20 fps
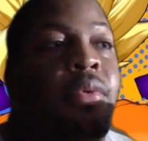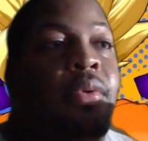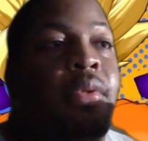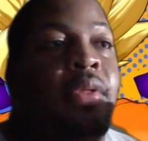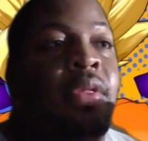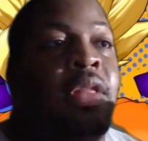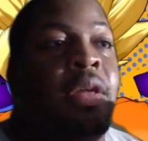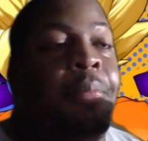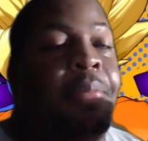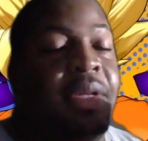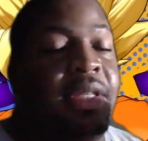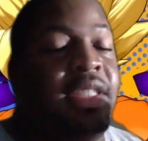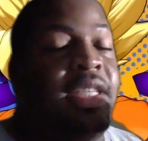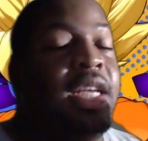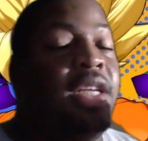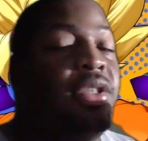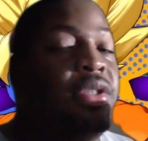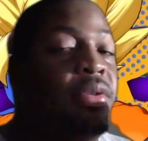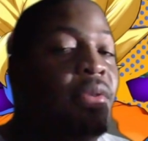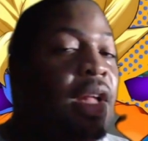the
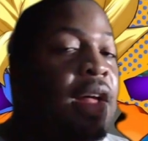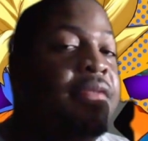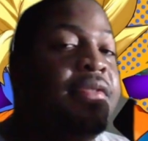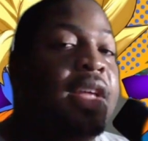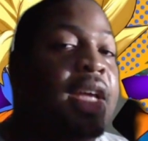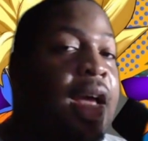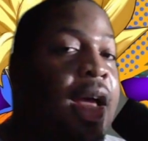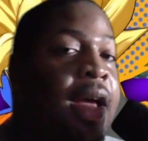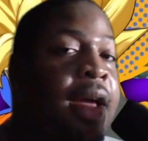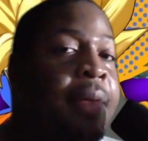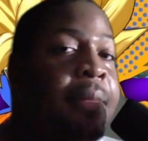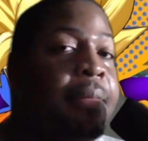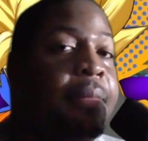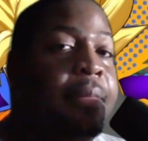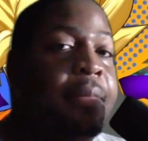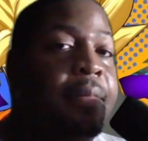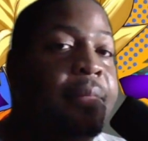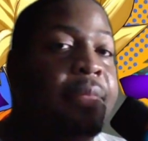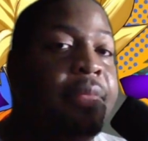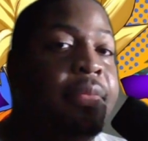potential of the
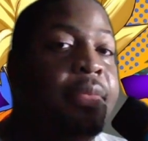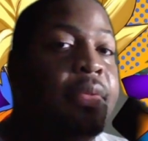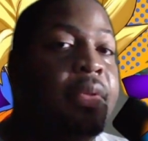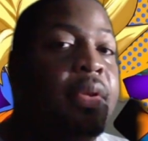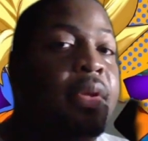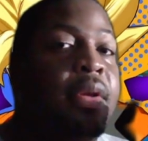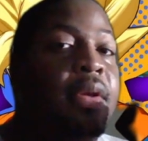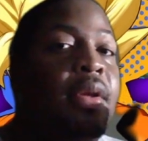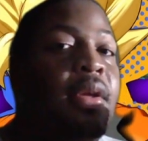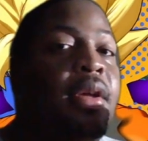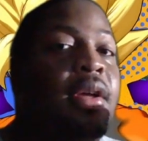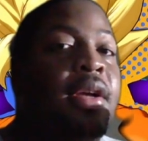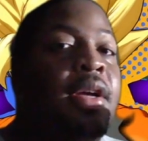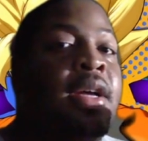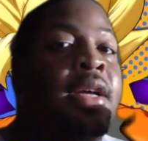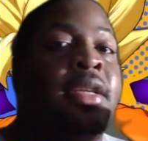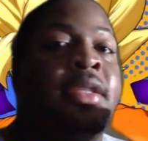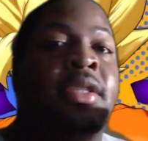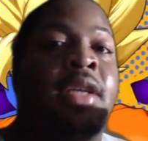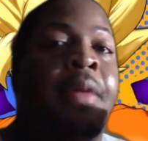game,
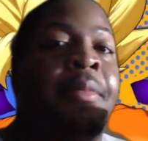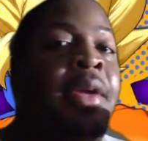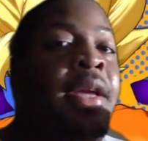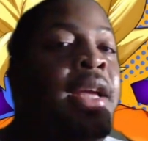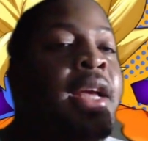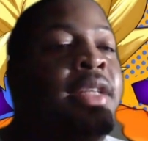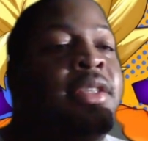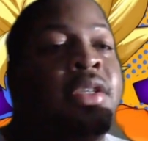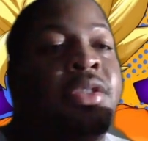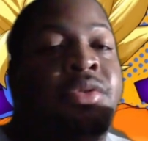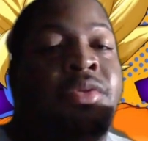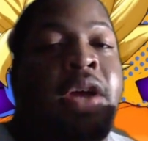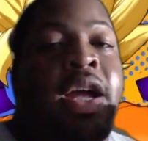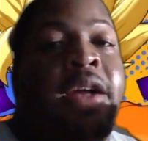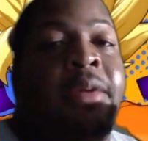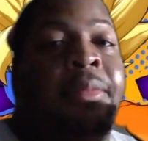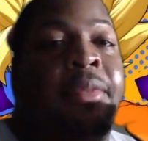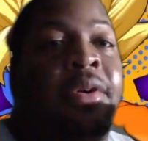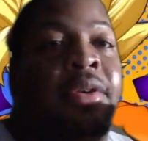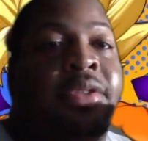because I mean, it's a
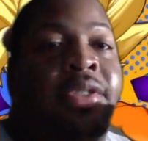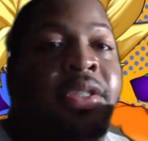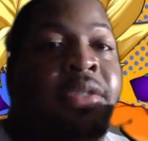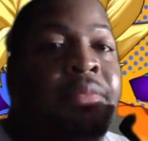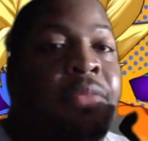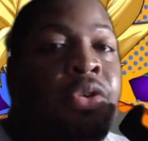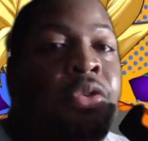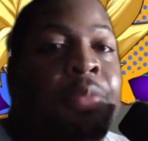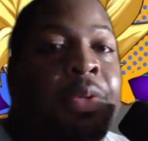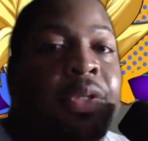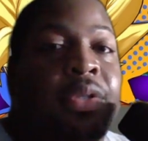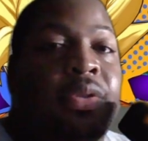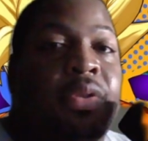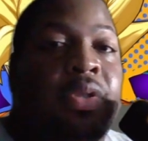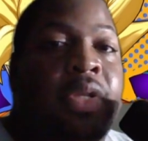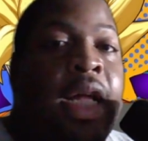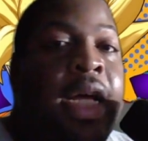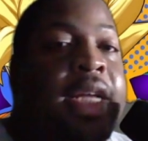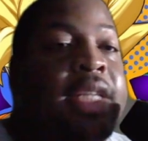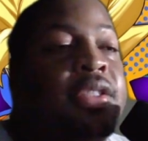Dragon Ball Z MOBA.
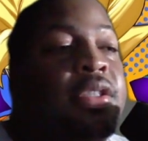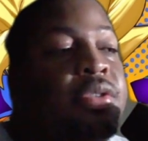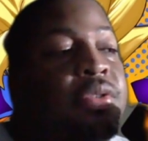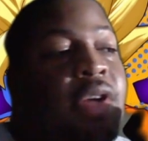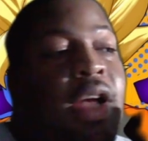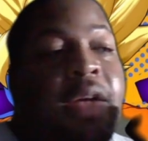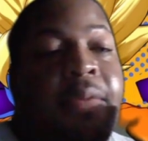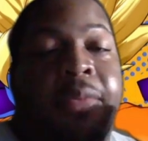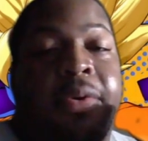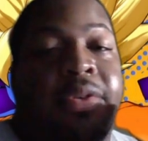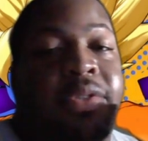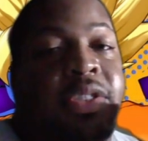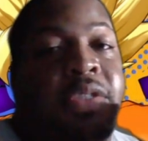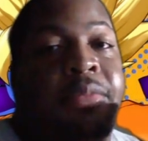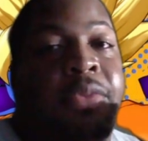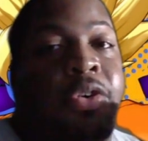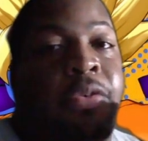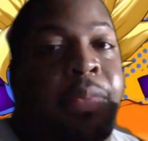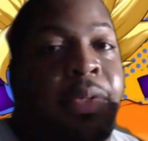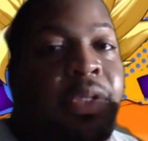Like, it's a Dragon Ball Z
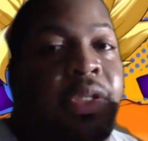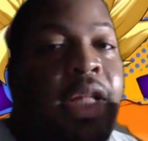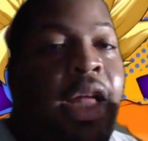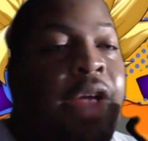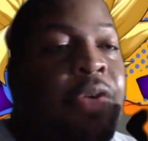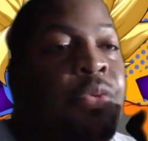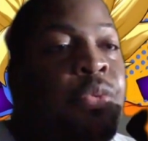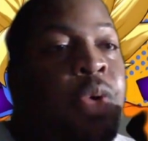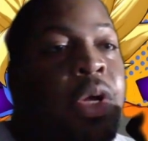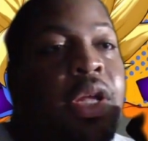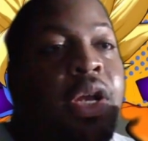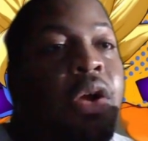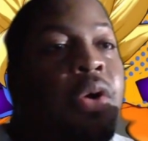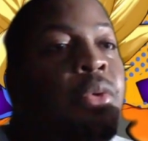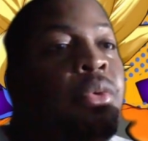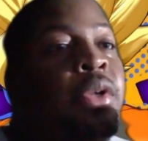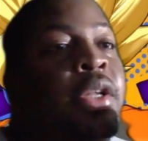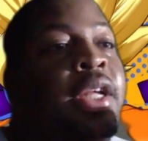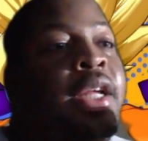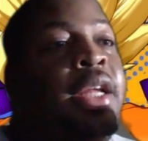MOBA. Like, we can
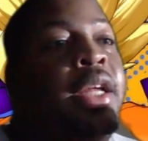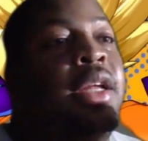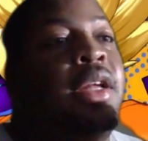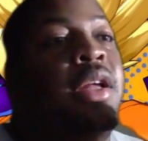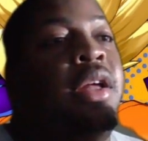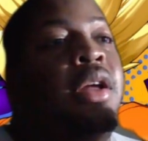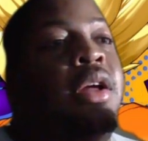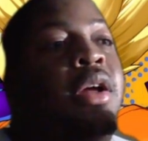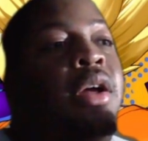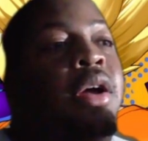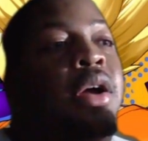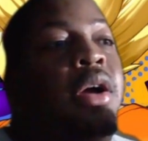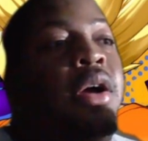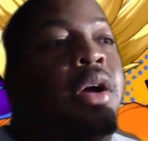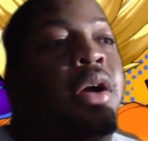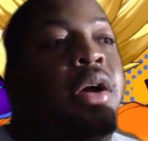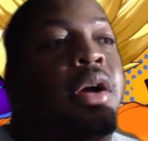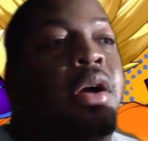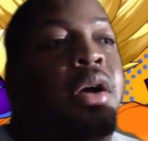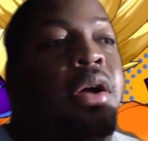only
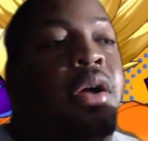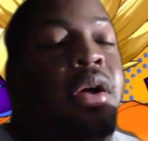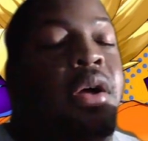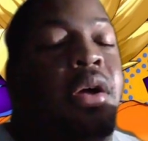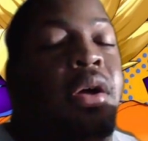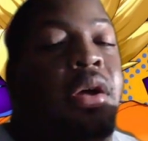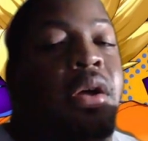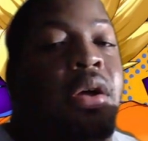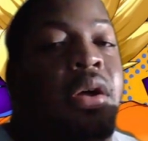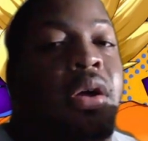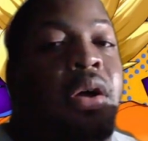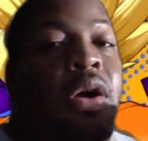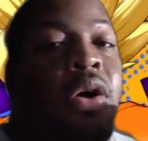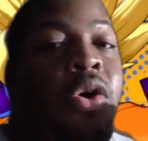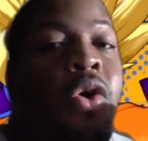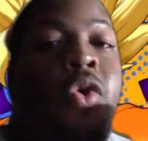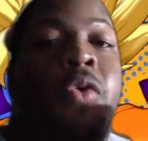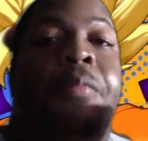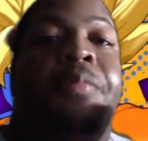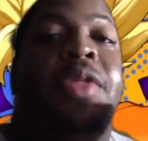
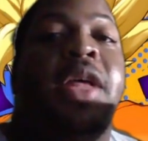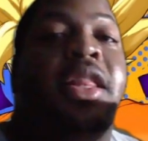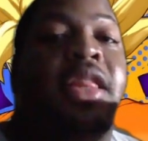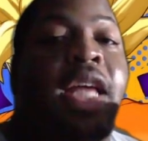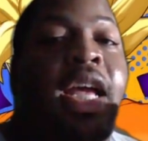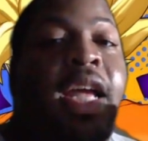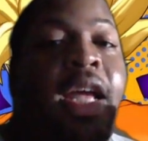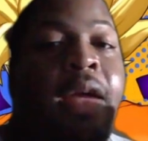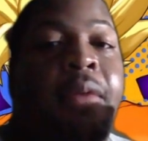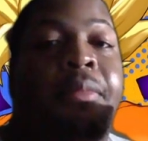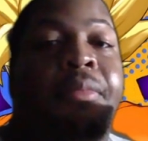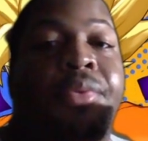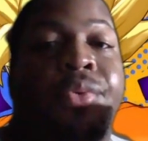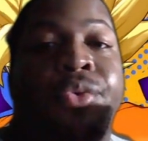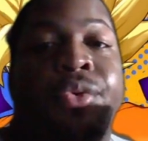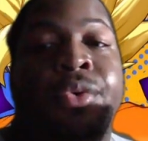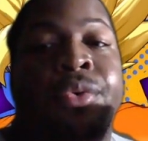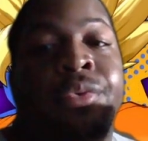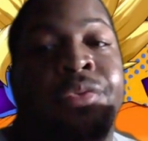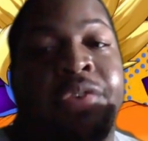hope that they
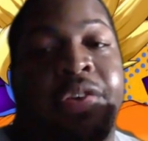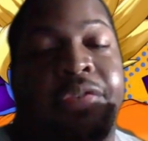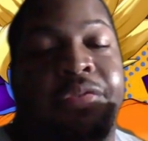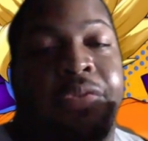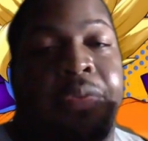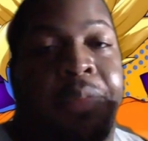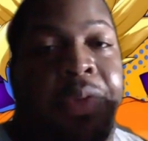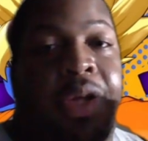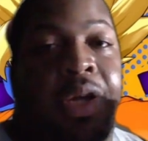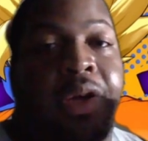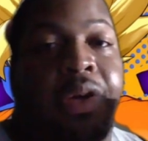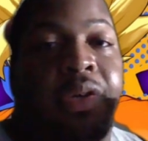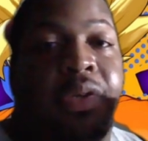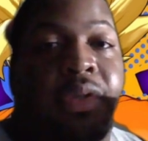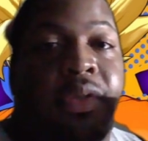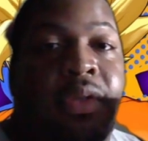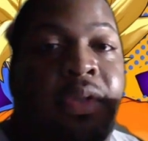improve it from here.